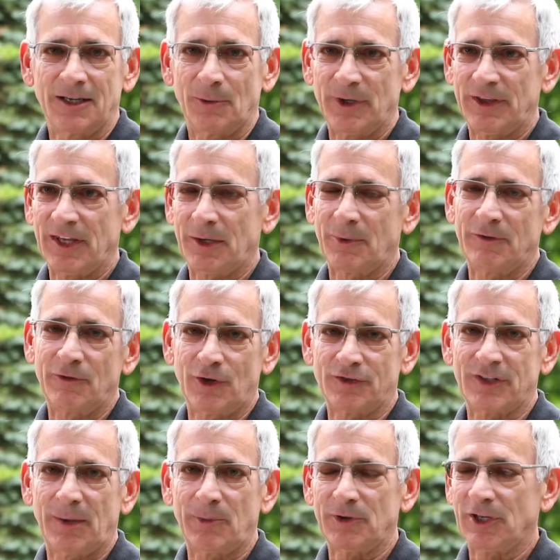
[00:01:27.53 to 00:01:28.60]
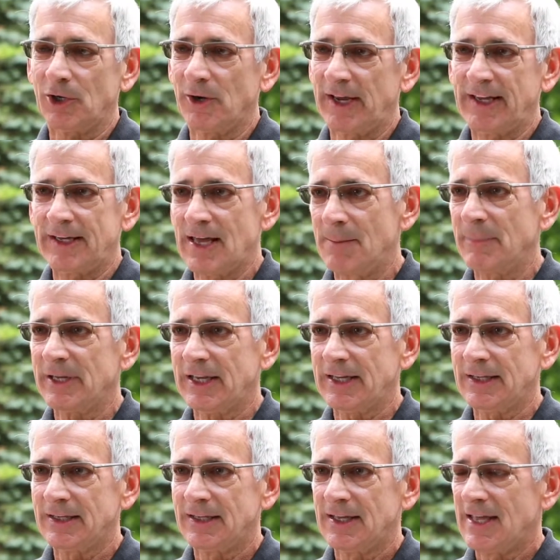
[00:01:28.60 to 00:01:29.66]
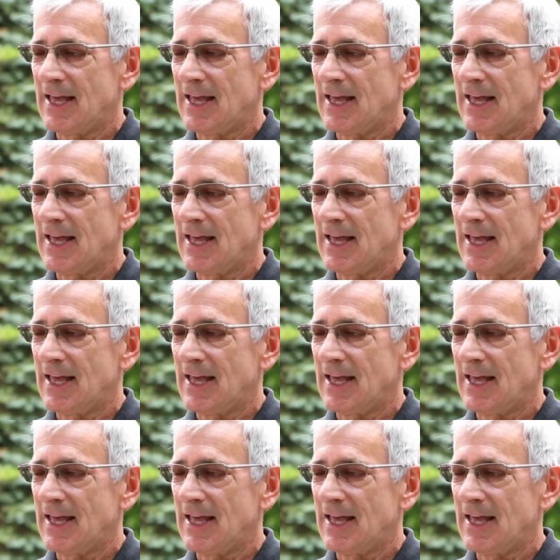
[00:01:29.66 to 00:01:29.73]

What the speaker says: We think we've hooked up with a great company.